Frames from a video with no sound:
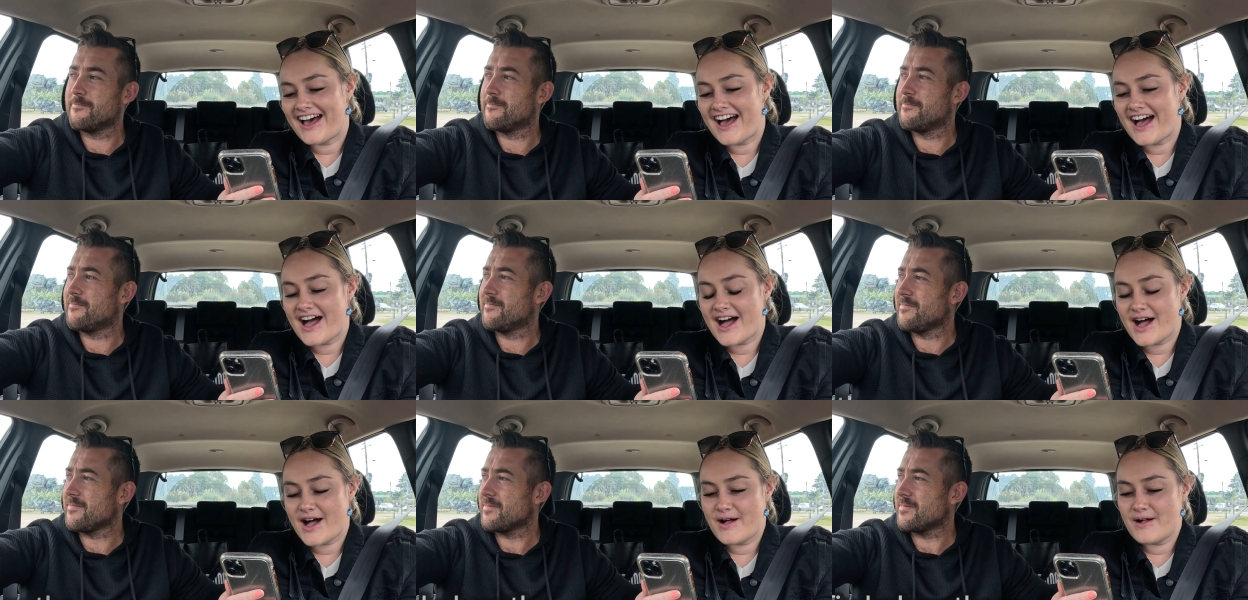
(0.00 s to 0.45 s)

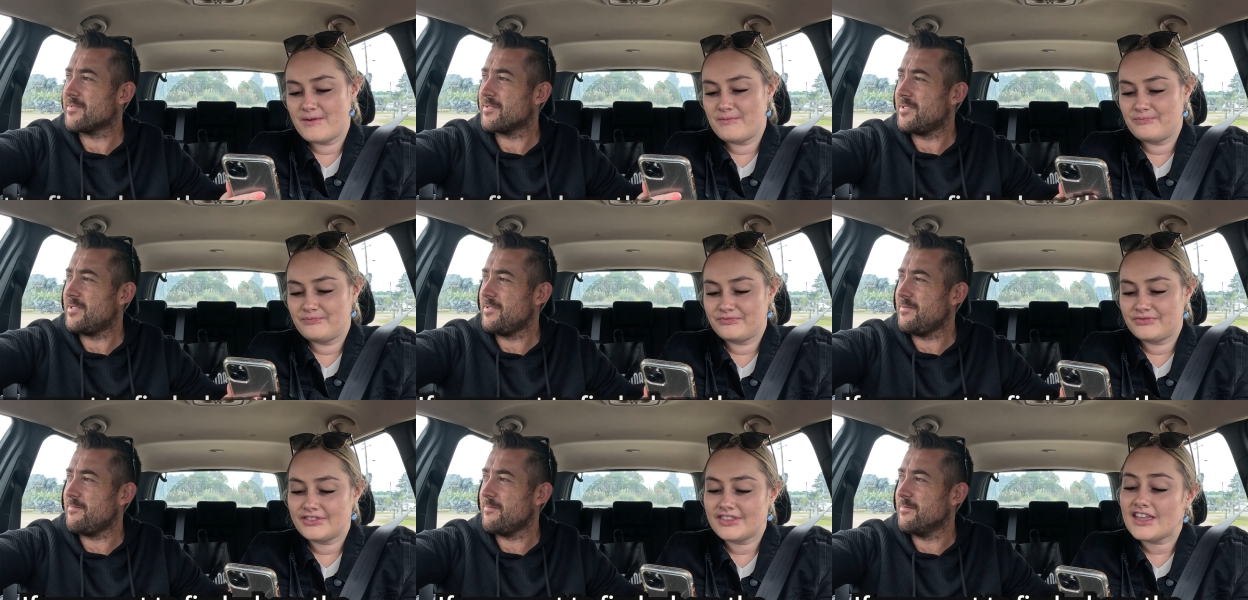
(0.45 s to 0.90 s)
Speaker 1: um,
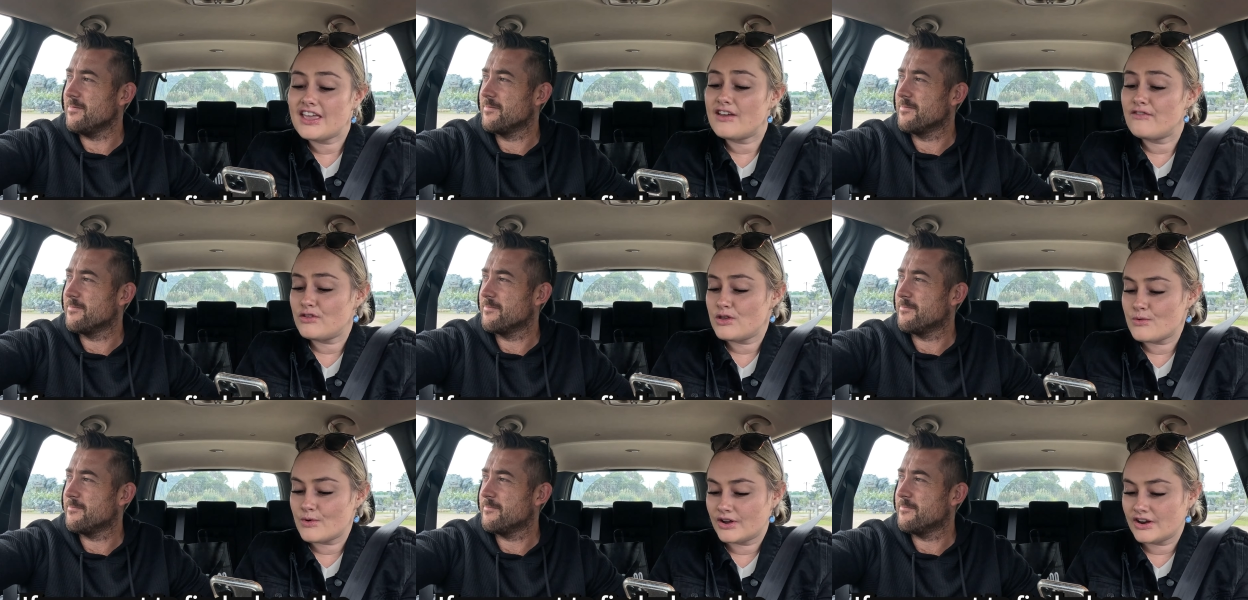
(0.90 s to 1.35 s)

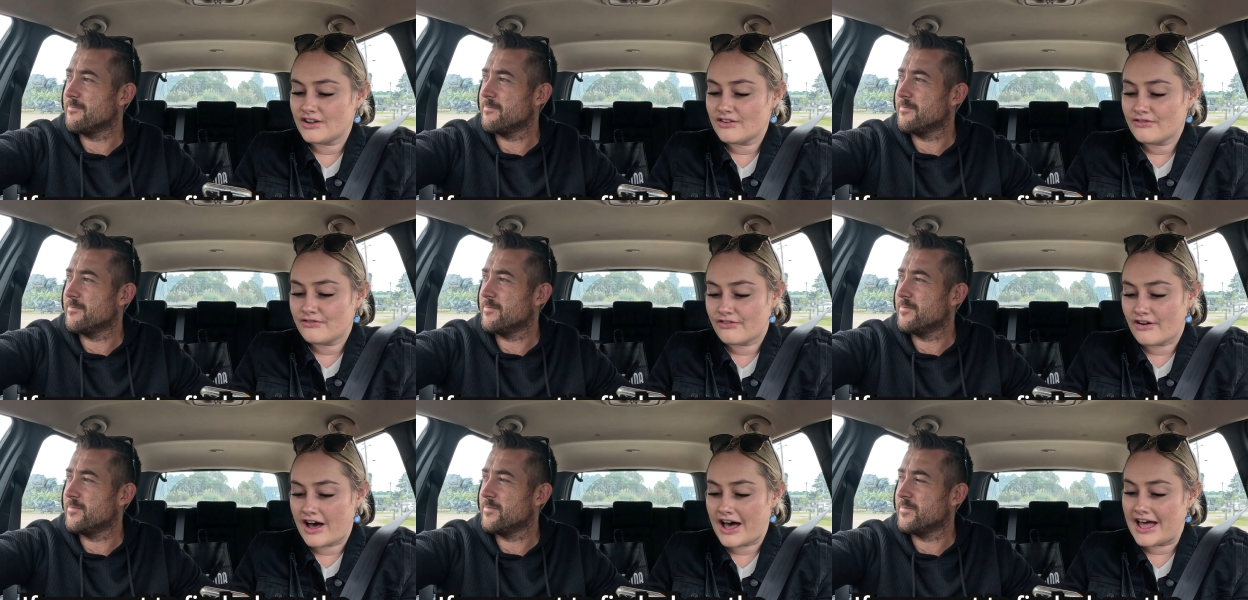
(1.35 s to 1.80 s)
if you want to
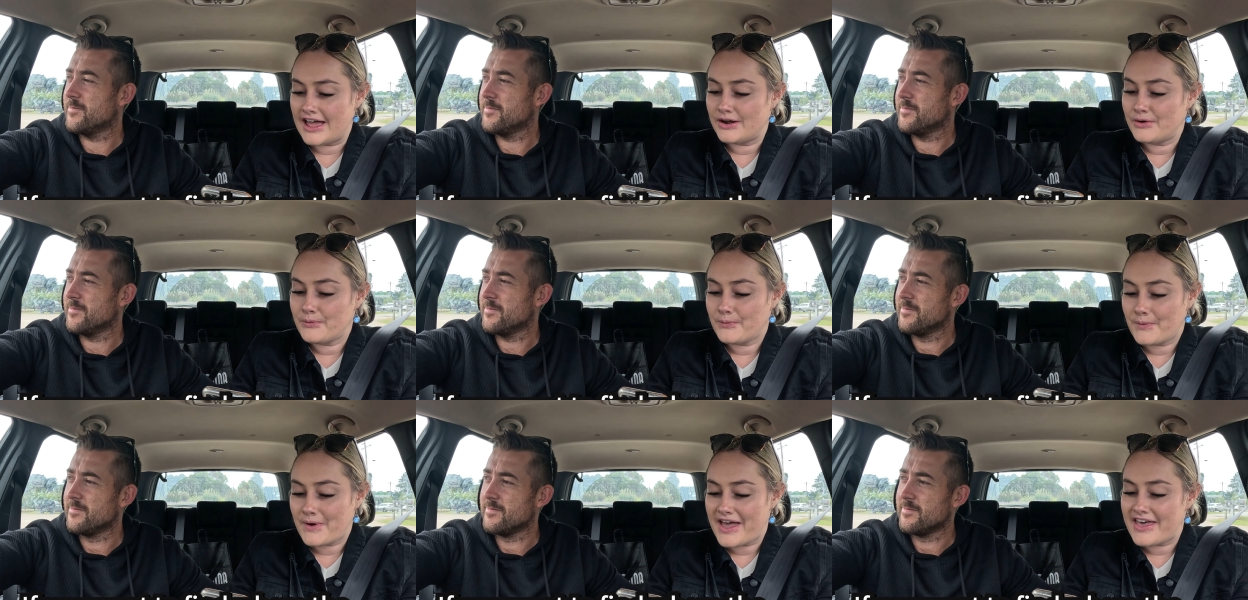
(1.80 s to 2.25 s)

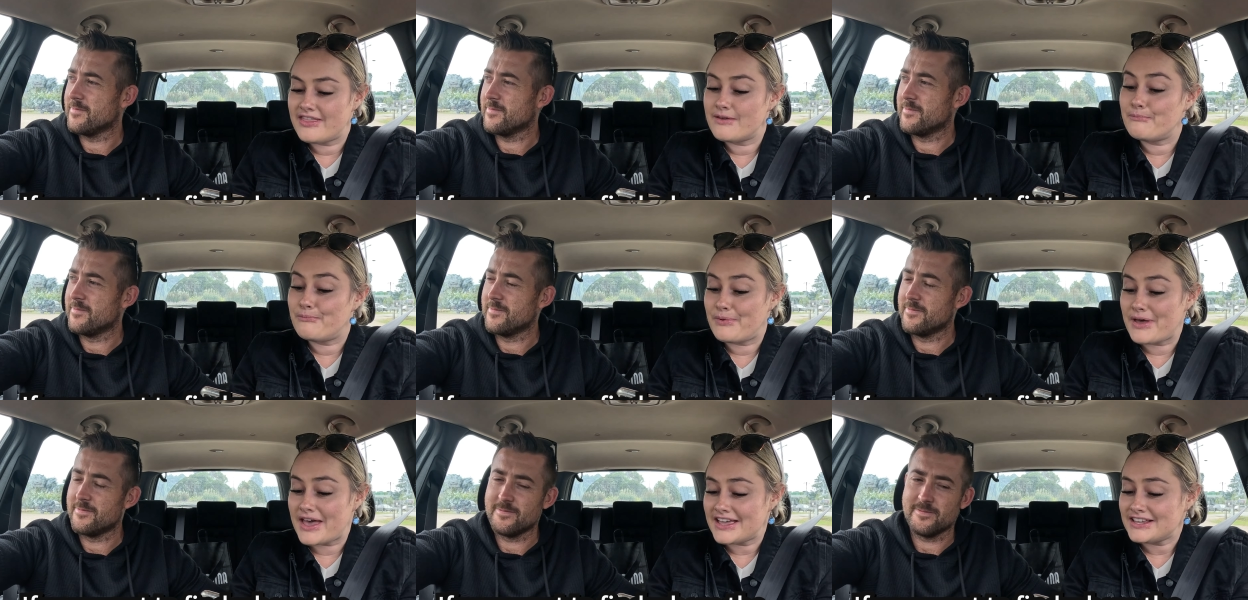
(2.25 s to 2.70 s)
find where
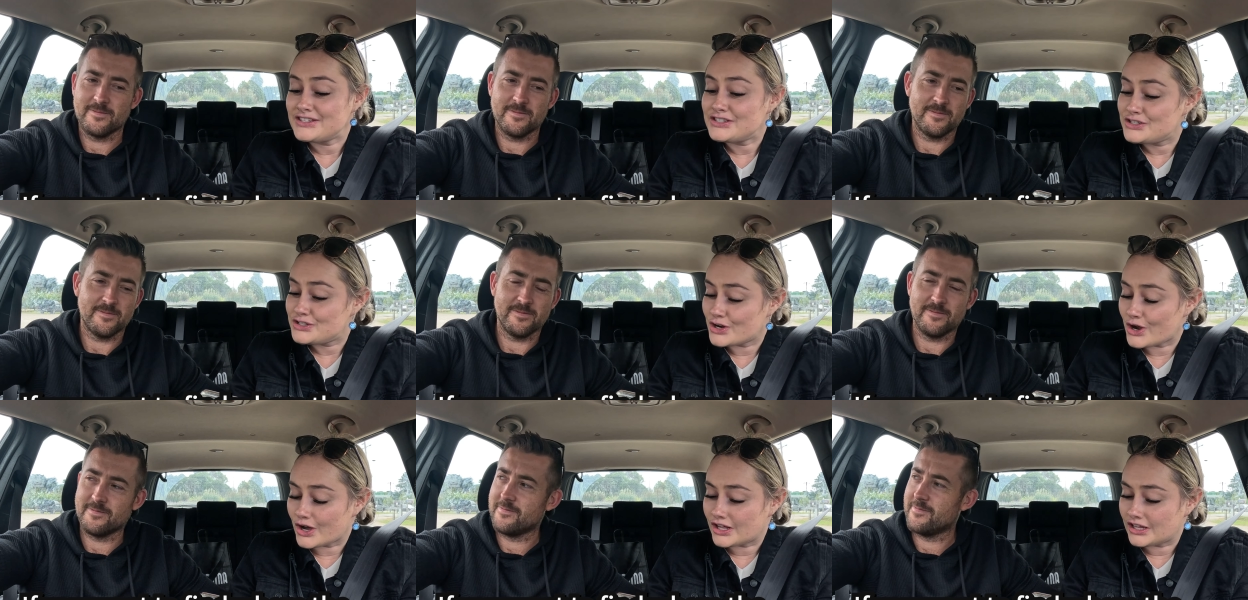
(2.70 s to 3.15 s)
the
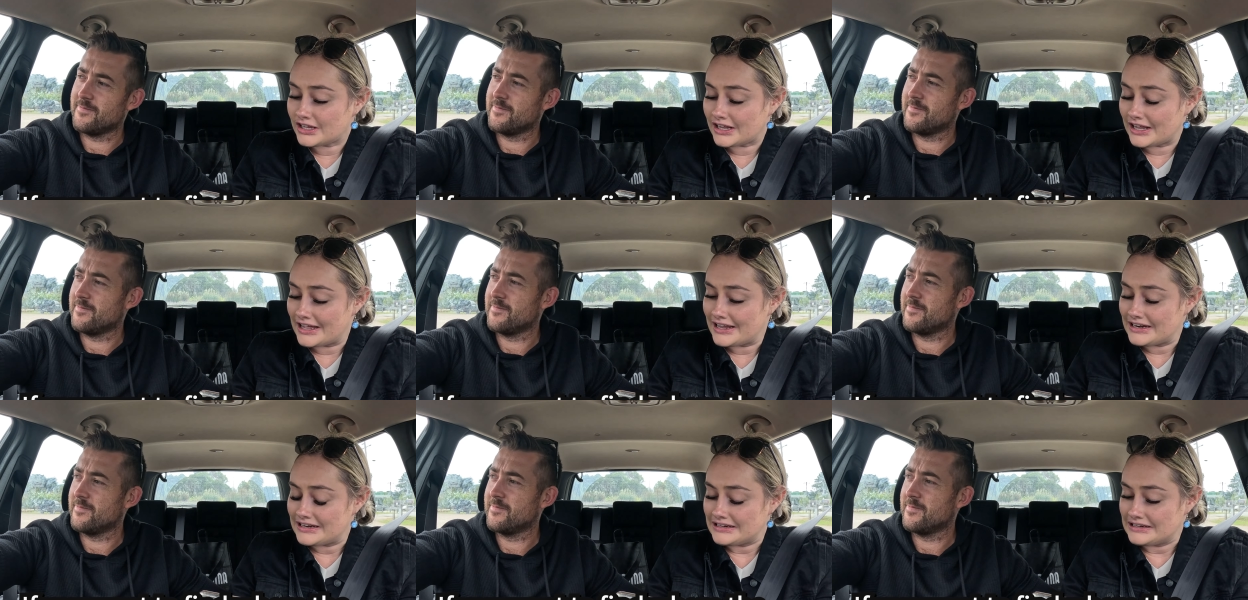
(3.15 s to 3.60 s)
best
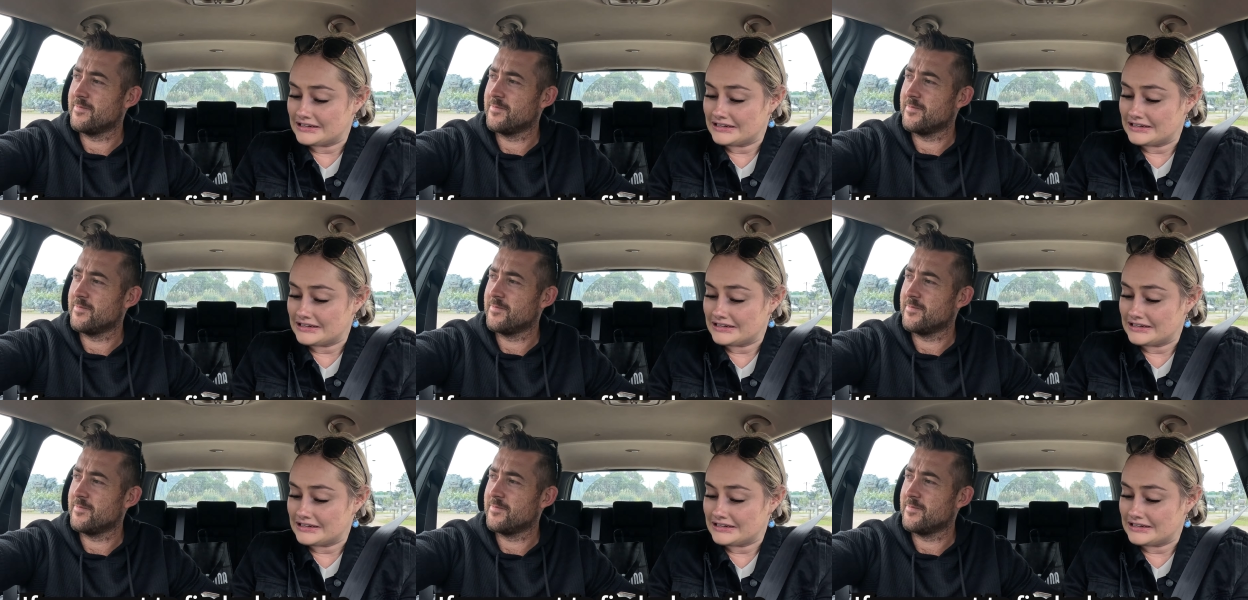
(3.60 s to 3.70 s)
chocolate